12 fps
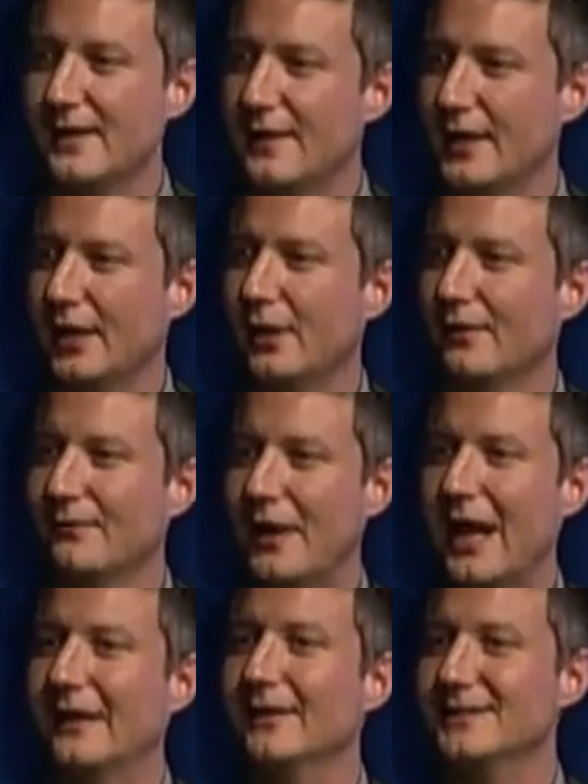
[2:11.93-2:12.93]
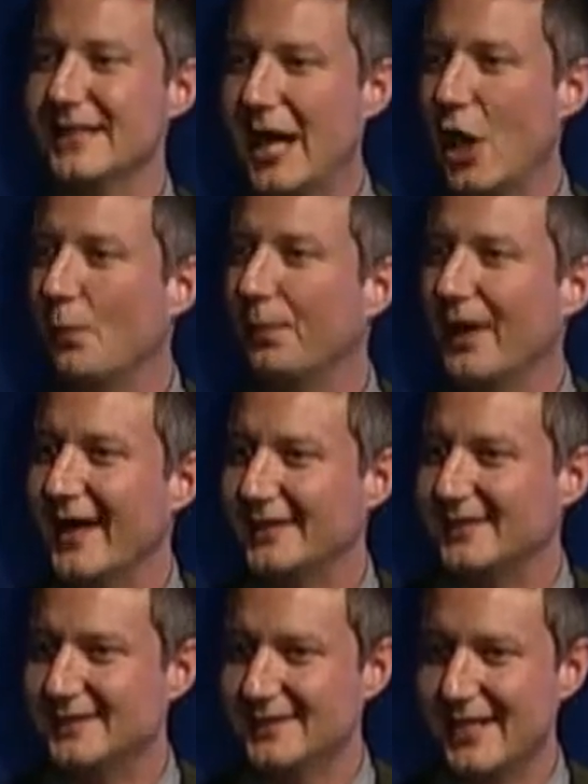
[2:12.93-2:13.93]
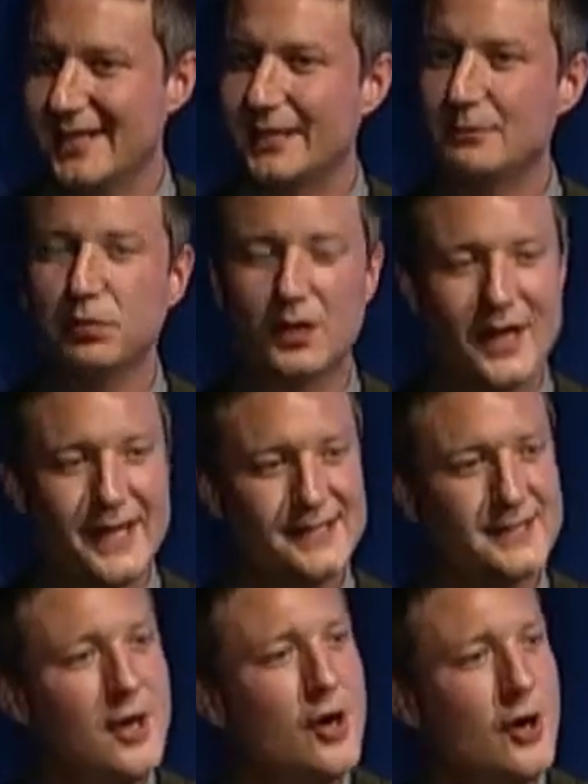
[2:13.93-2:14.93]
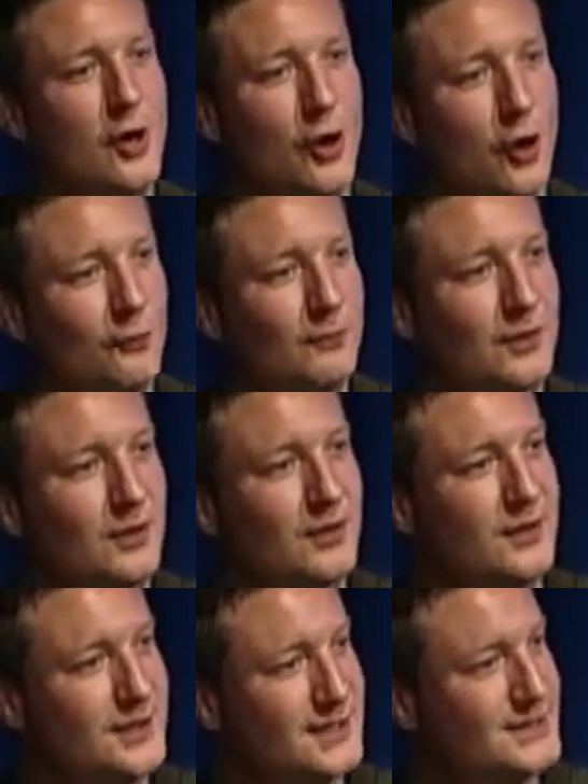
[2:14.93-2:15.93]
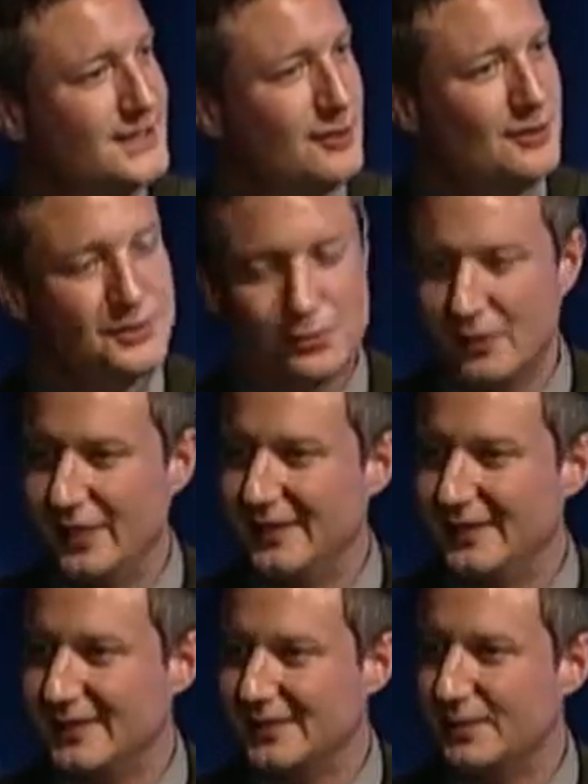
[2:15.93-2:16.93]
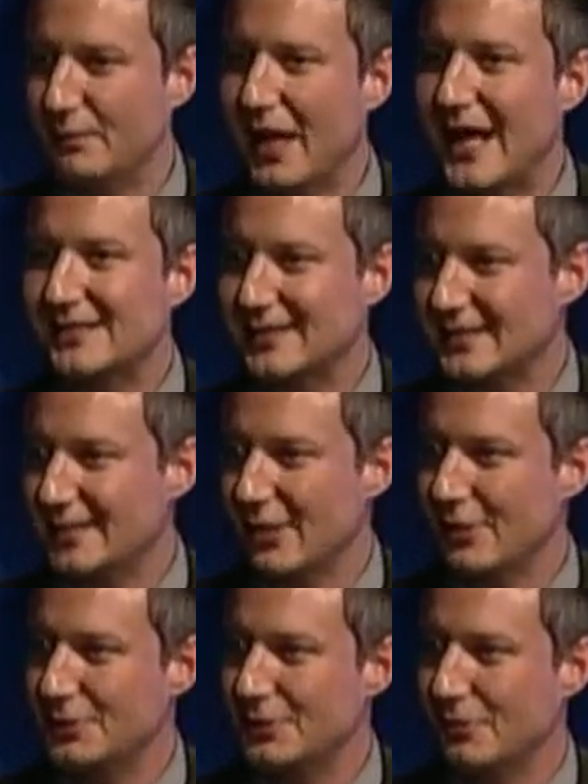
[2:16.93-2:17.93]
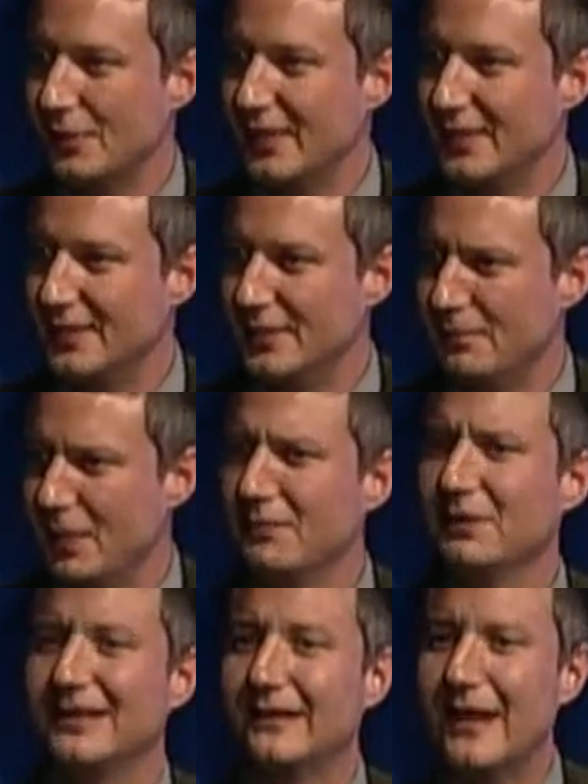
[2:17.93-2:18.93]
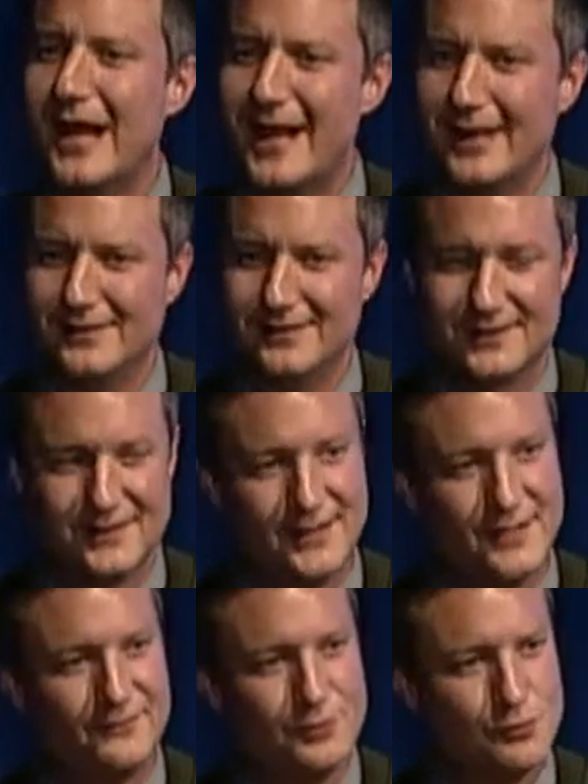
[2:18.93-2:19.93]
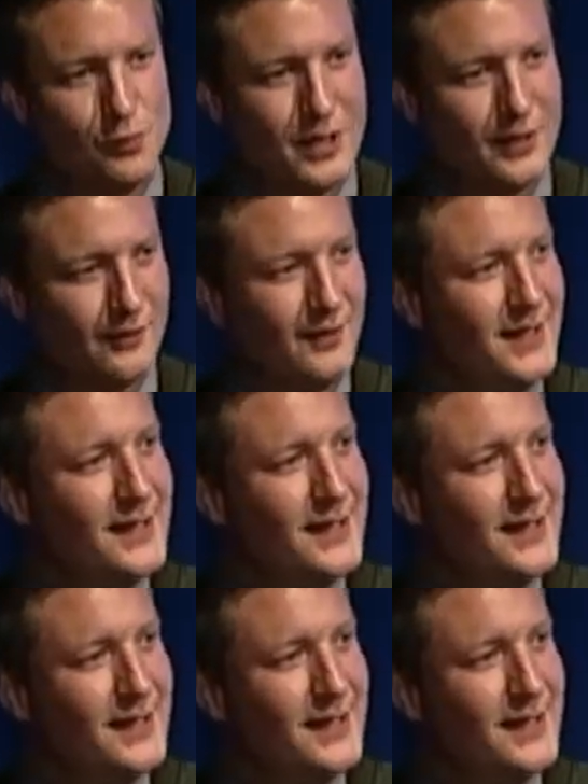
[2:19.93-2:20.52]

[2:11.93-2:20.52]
there violent outbreaks taking place over this territory, this Nebraska territory, the public lands, if you will?